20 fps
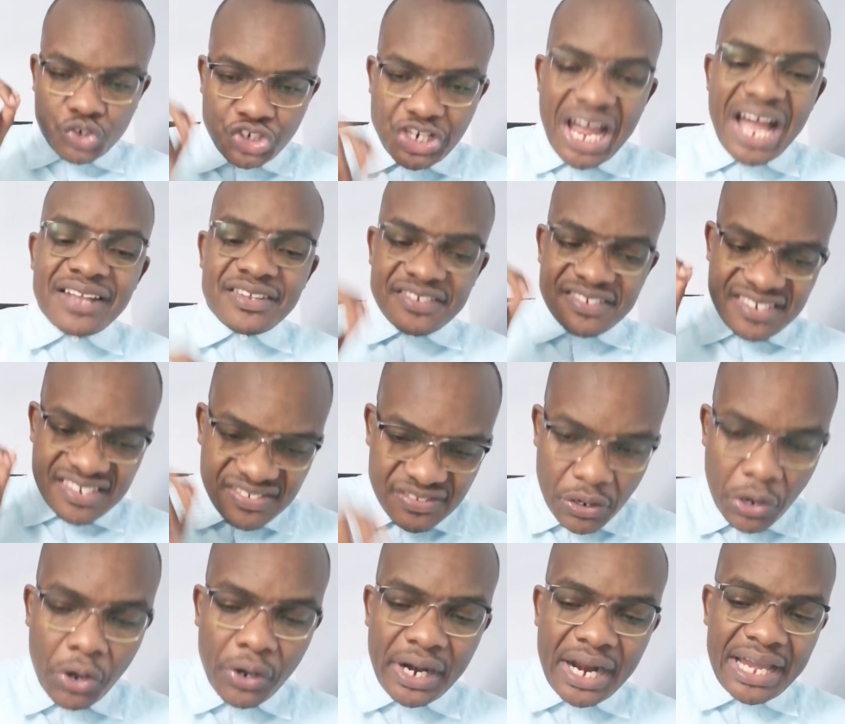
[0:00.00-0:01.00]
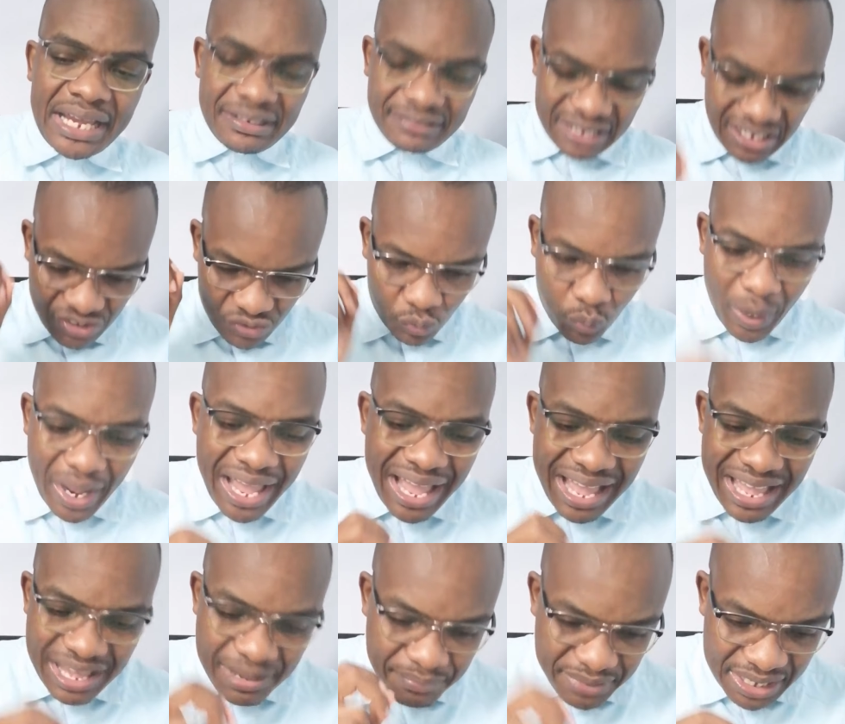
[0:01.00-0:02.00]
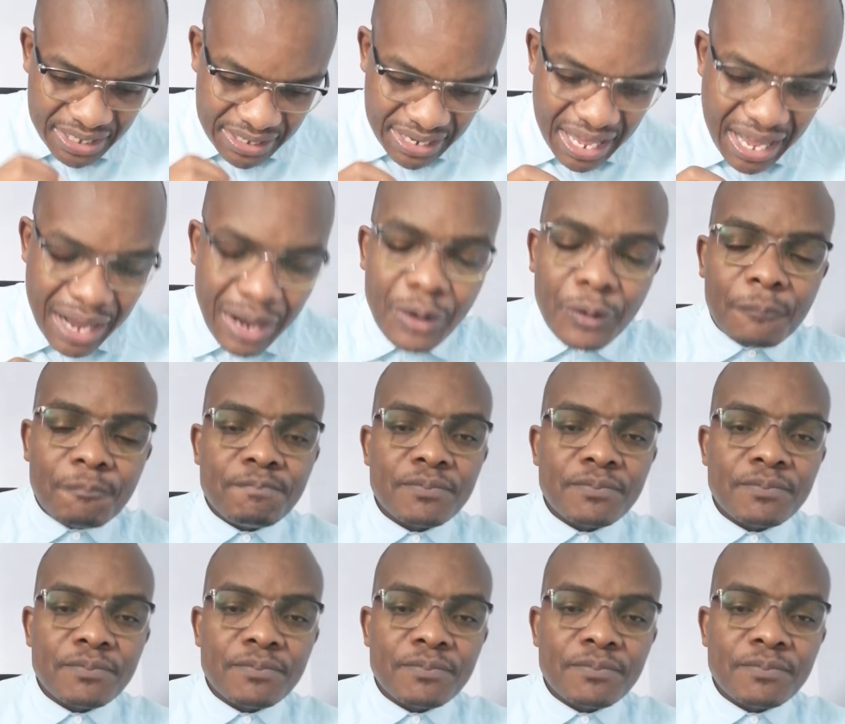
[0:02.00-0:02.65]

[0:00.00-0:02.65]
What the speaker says: judge dishonor, and that is where I am in now,